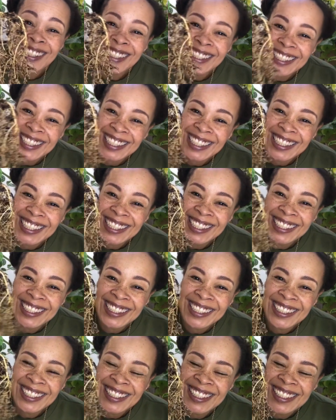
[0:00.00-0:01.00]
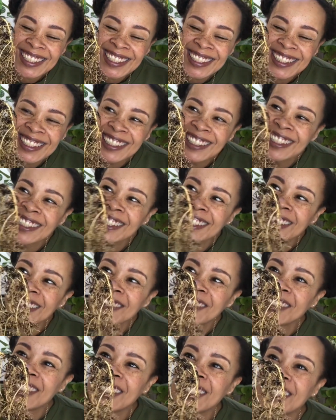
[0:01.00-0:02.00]
looking good. They're looking
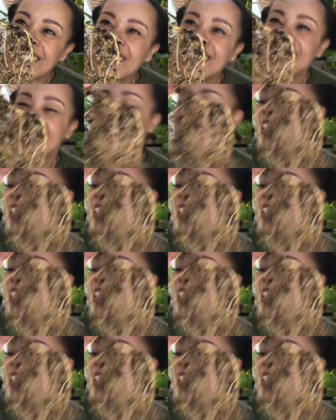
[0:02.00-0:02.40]
really good.